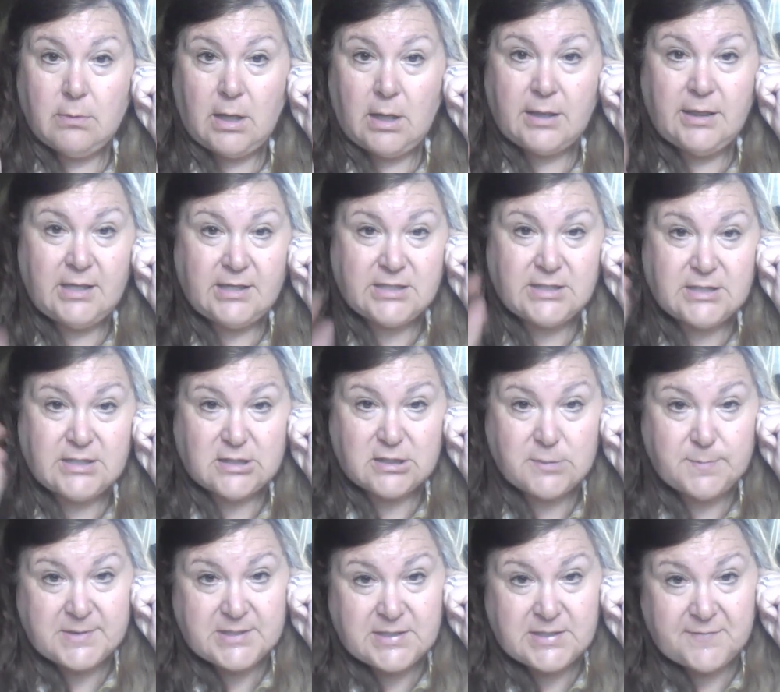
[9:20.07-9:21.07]
and this is a
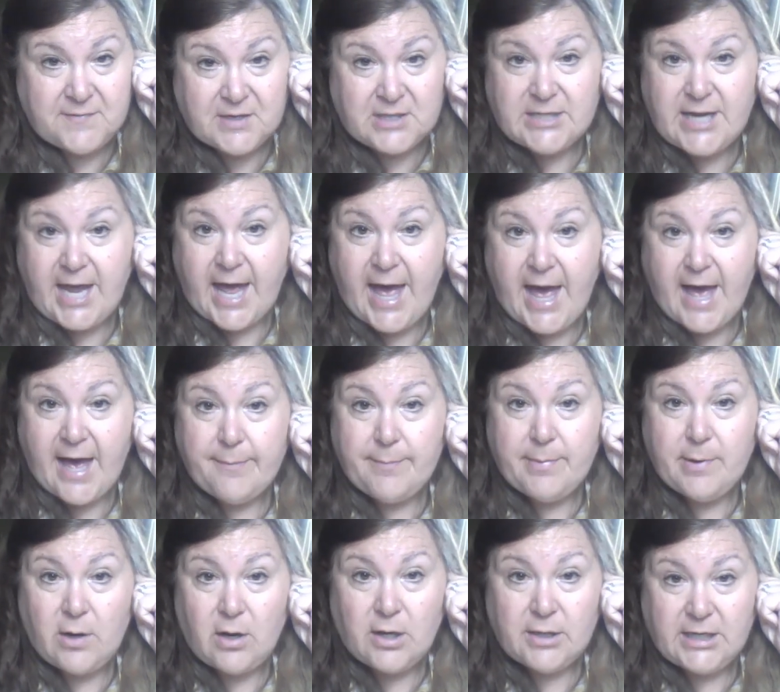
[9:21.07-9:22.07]
specific
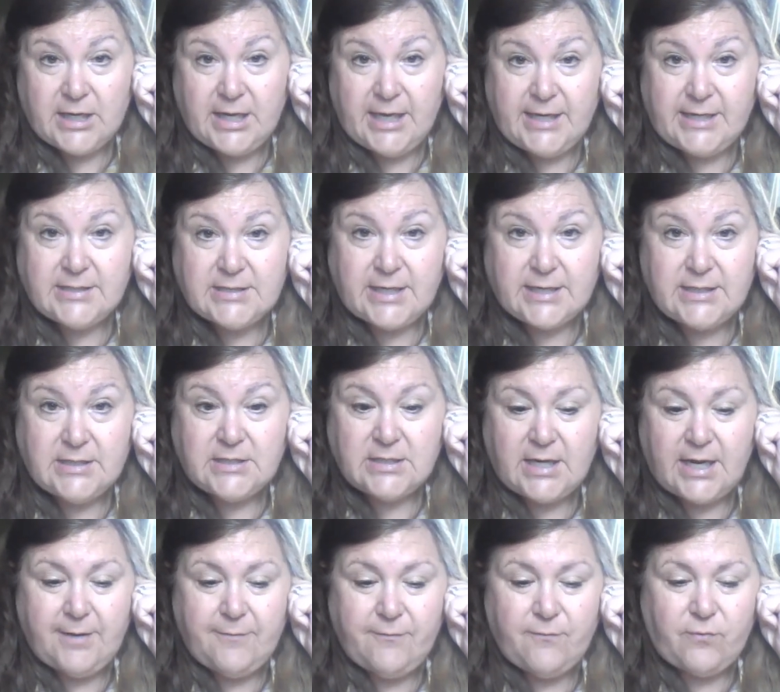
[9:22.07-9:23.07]
tab on the KeyCite
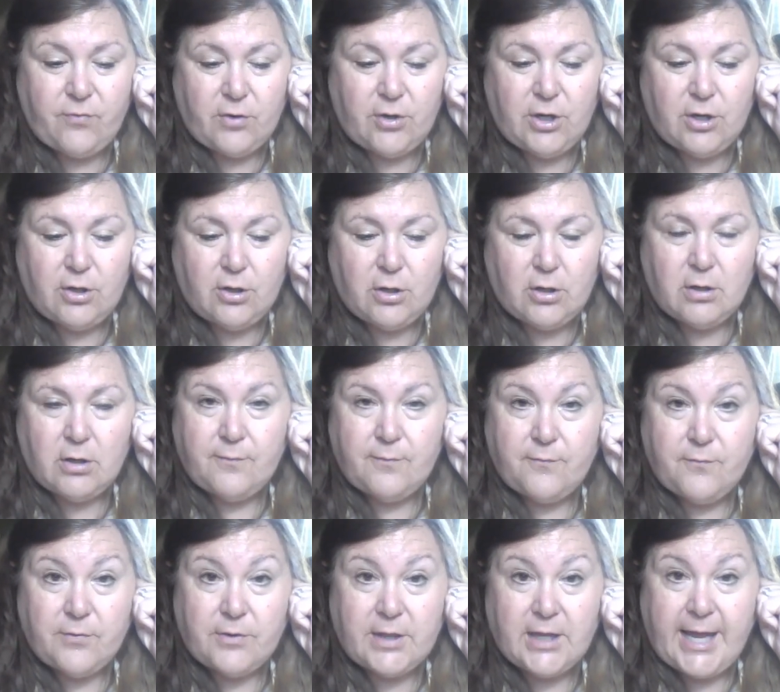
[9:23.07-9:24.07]
site for
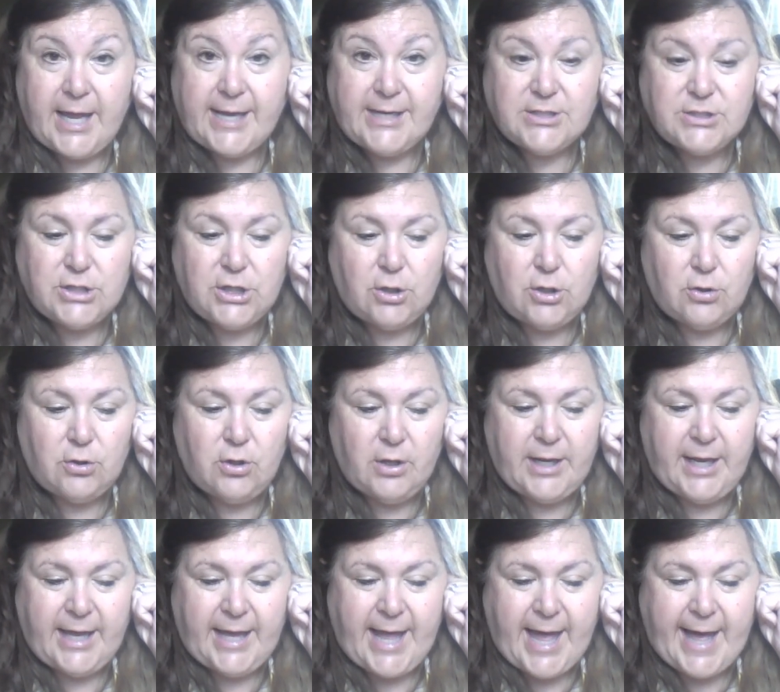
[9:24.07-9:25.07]
the case that you're
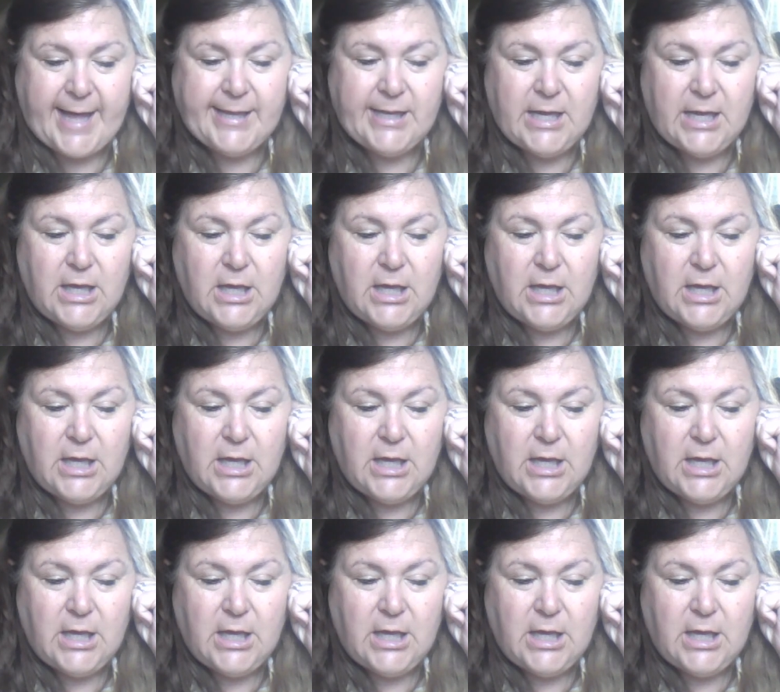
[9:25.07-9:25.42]
looking at,